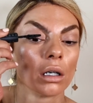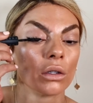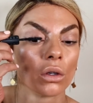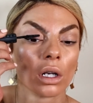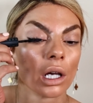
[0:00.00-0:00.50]

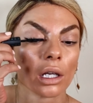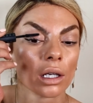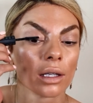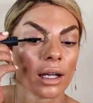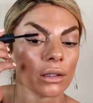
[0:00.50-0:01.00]
I don't
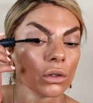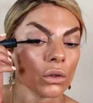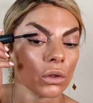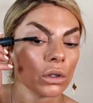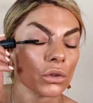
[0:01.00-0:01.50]
like it at
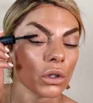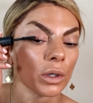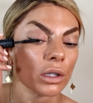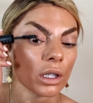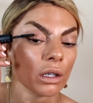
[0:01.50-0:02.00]
all. So,
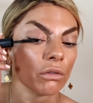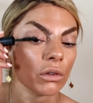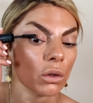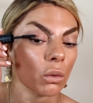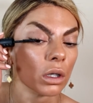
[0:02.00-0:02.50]
but
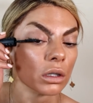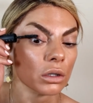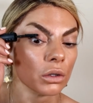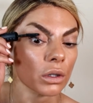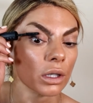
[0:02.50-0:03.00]
if you
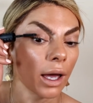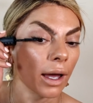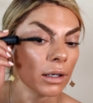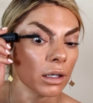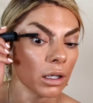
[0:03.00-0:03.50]
want, you
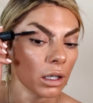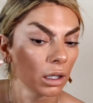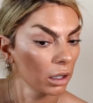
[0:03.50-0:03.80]
can.